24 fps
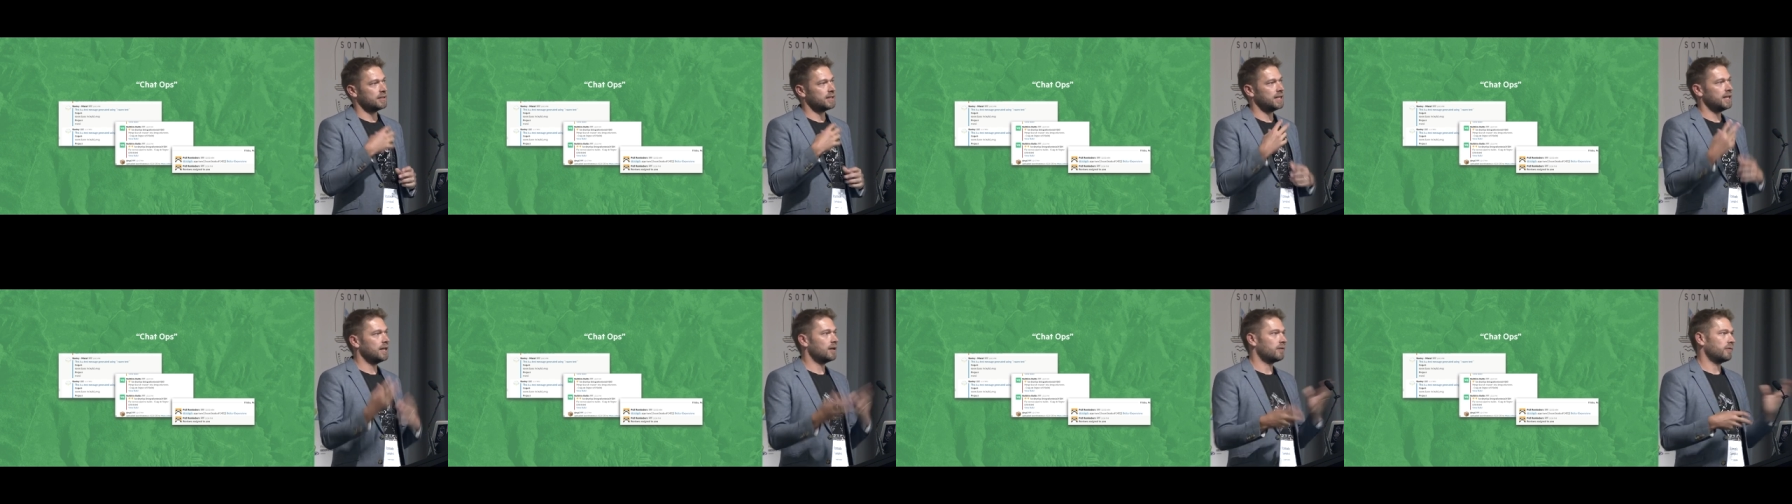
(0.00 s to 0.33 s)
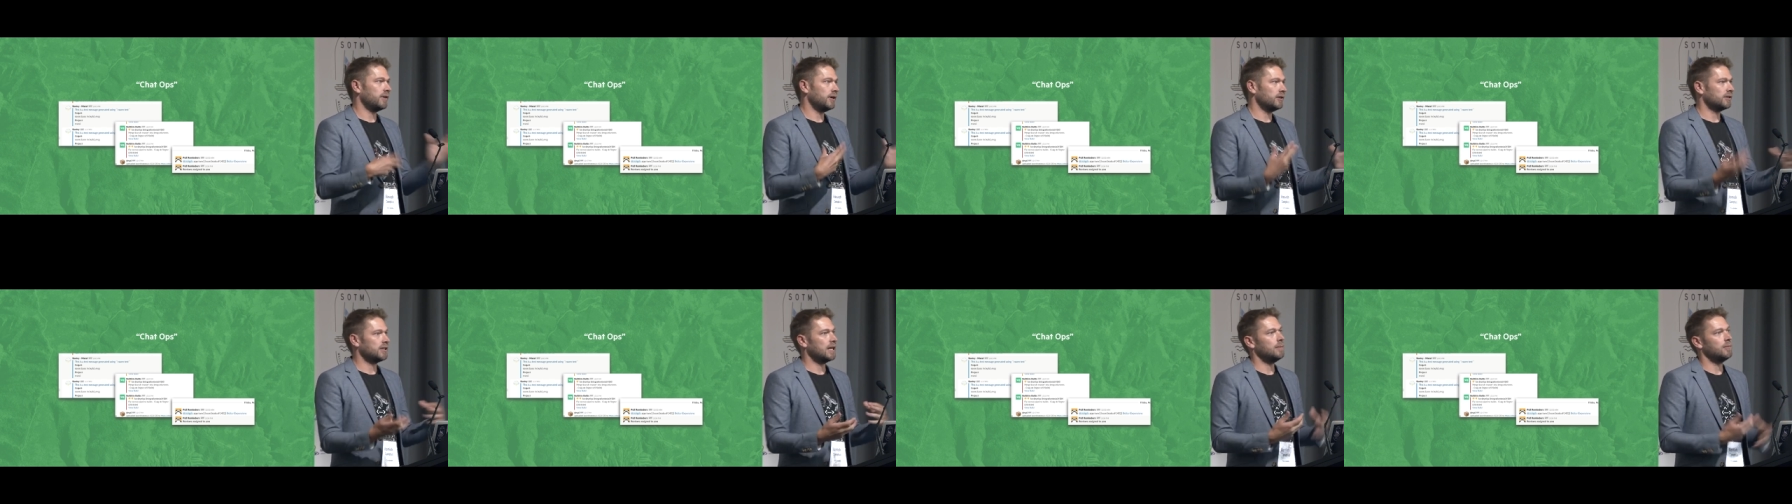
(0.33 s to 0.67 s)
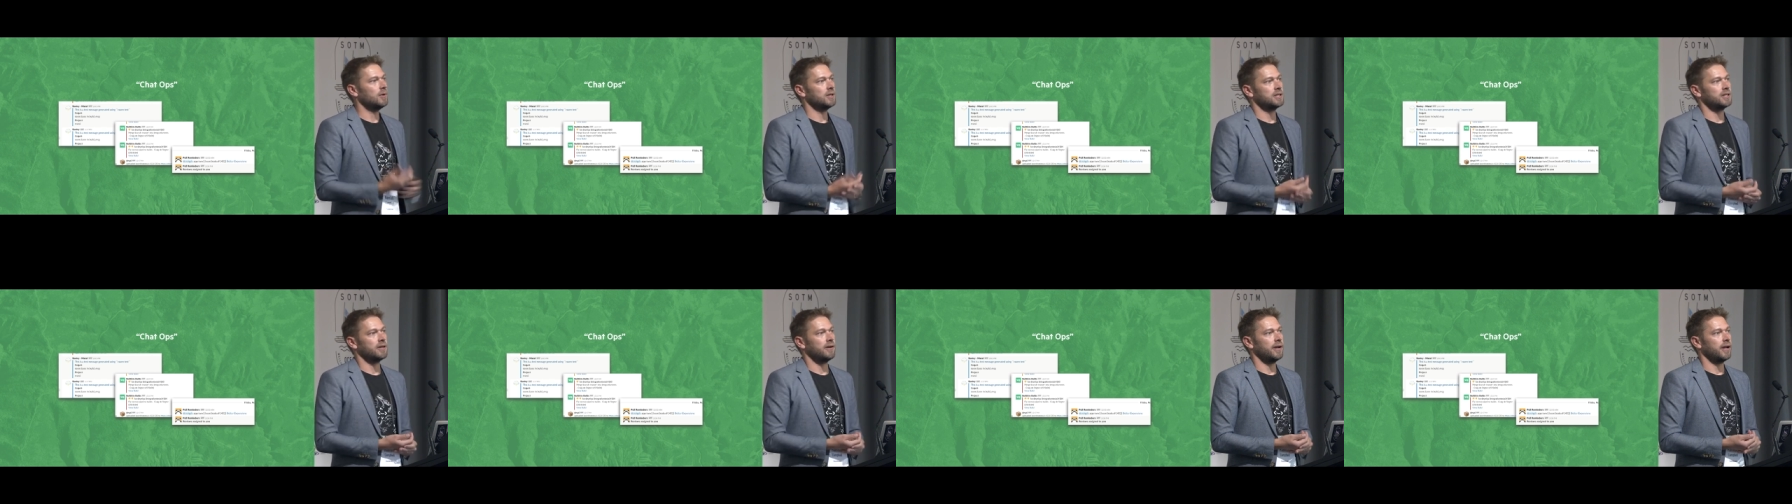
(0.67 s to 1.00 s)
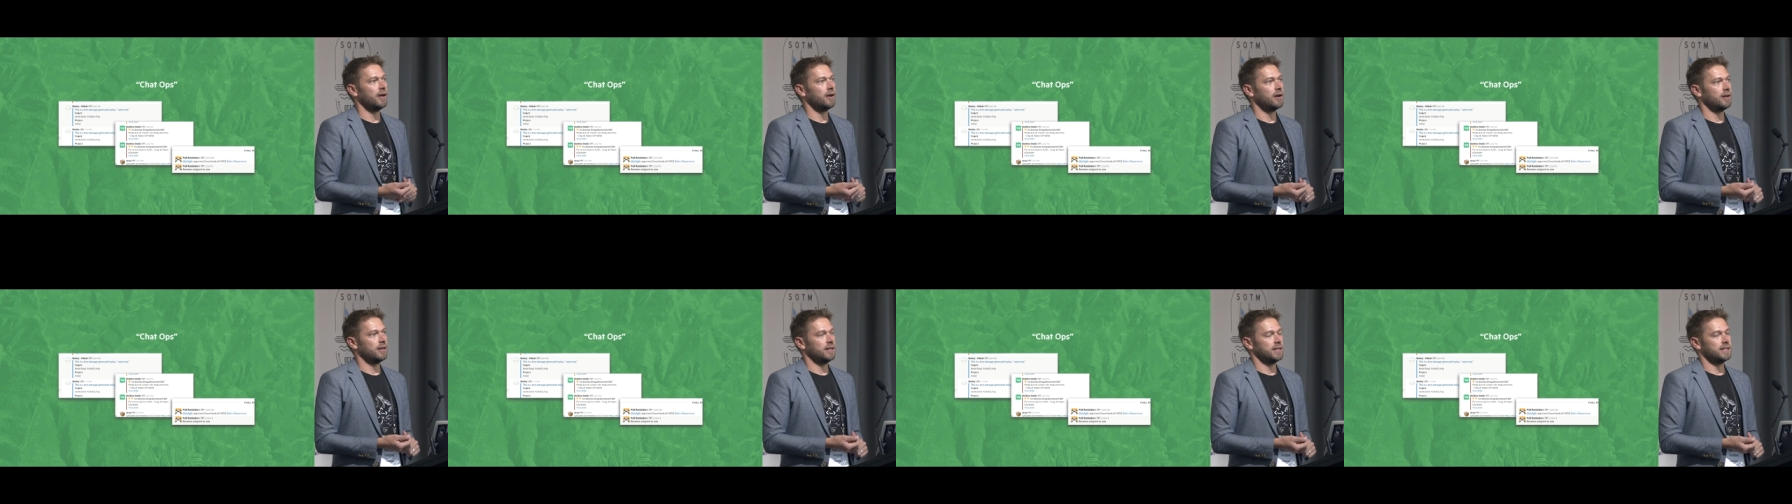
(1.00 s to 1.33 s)
see in real time what's
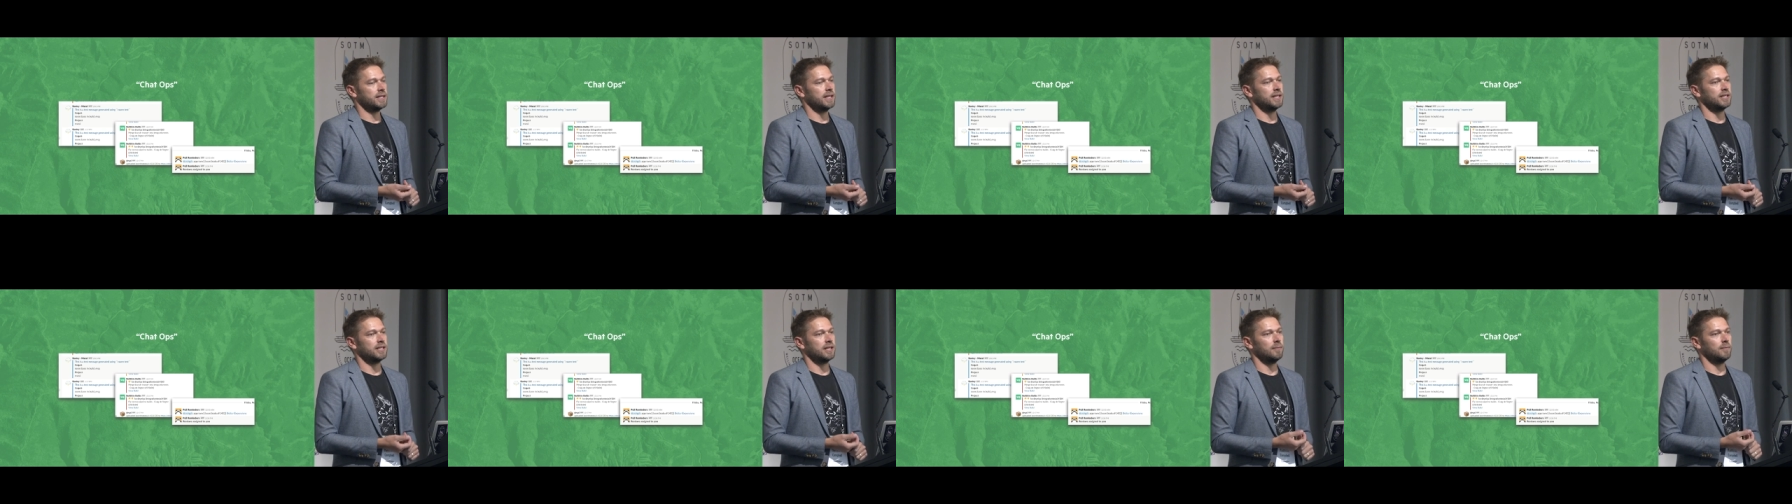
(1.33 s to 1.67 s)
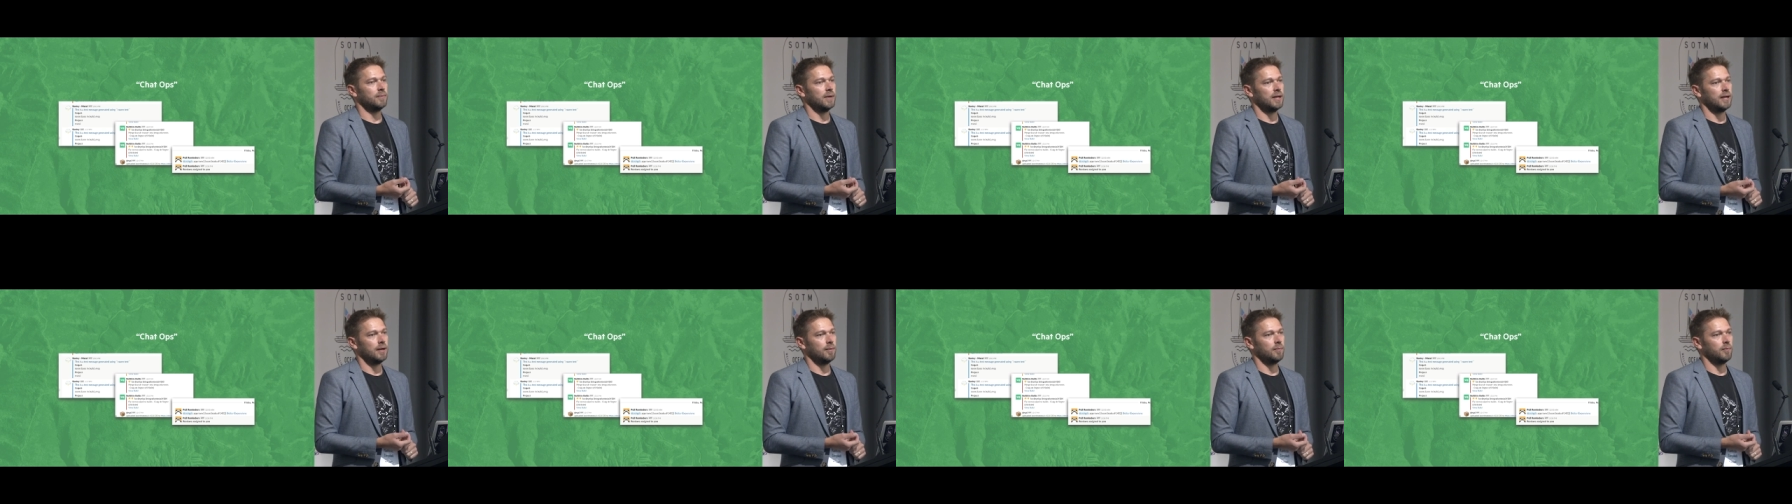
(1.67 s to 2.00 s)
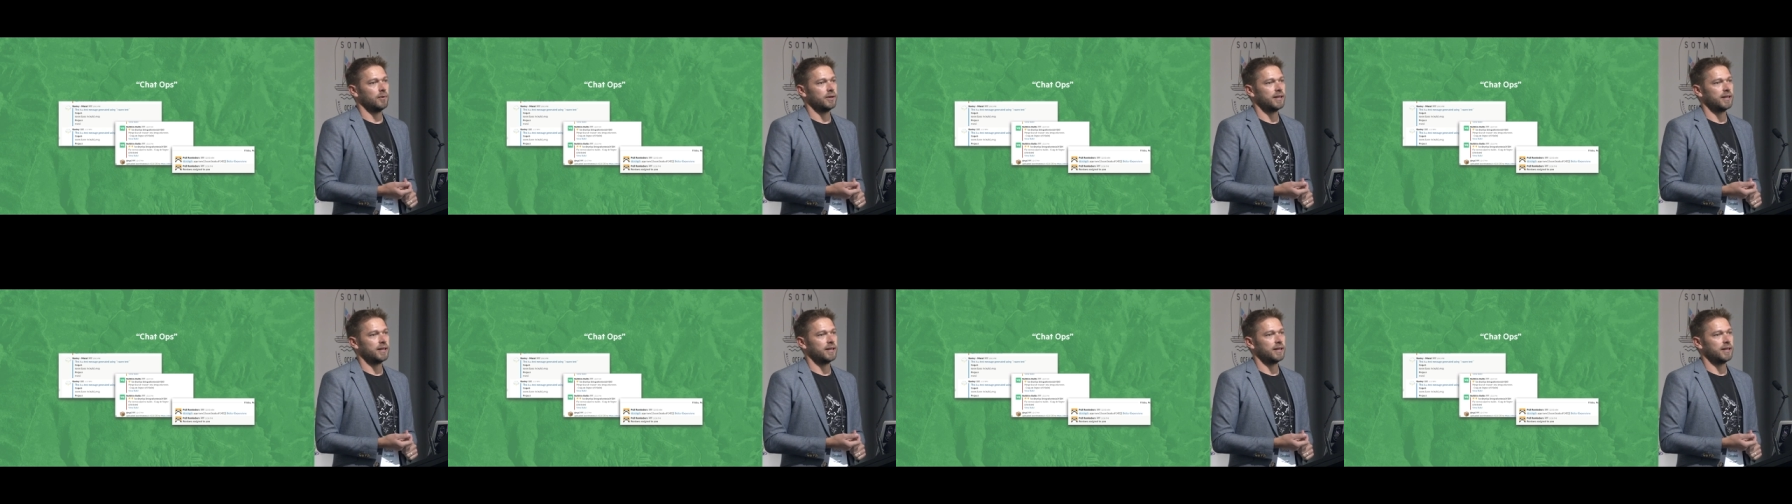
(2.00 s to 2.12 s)
going on in the system um,